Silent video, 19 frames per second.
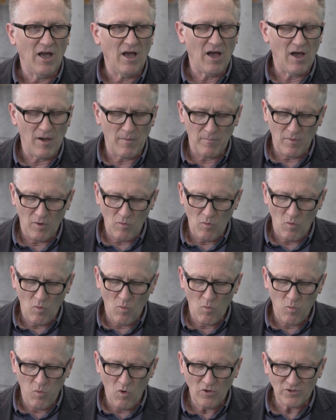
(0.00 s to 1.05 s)

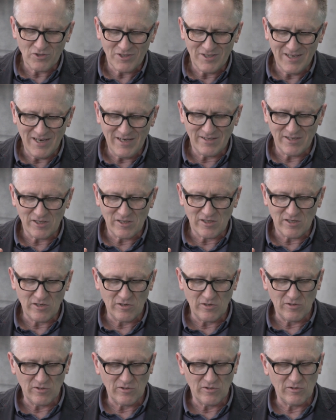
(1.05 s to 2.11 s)
What's needed
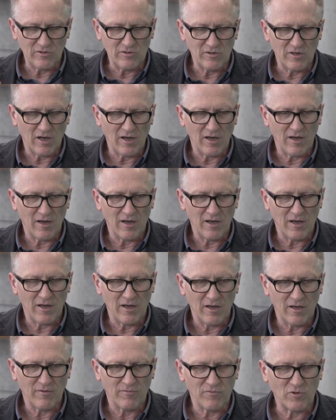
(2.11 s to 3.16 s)

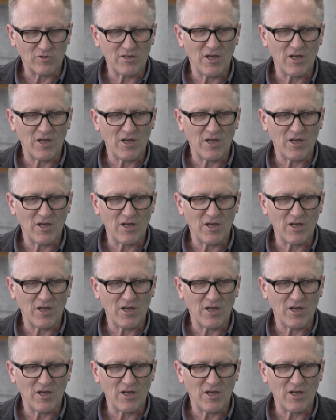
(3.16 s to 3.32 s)
for